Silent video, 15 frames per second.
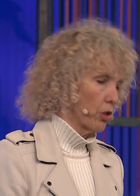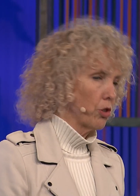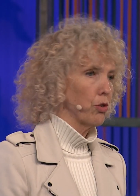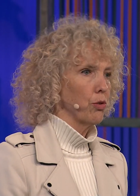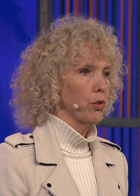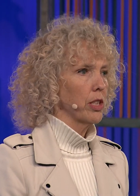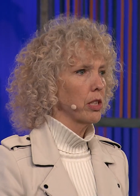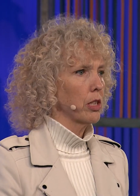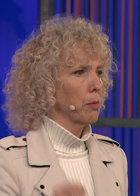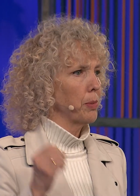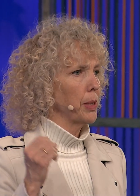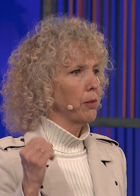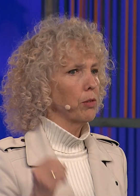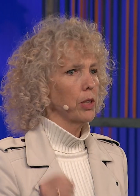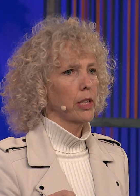to do this to
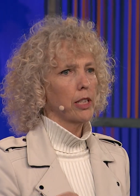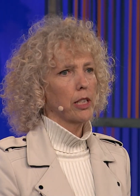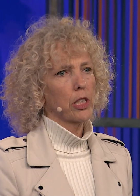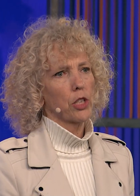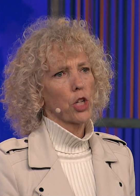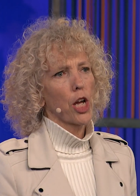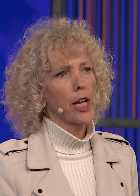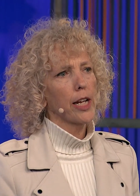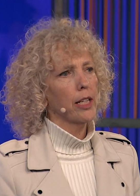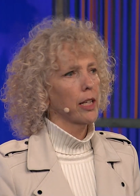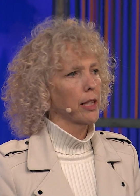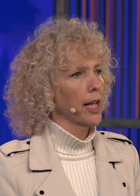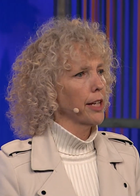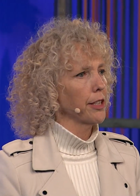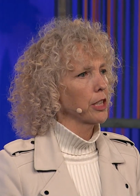be really
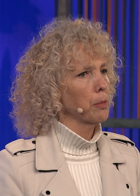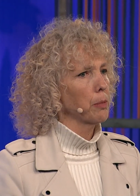shining that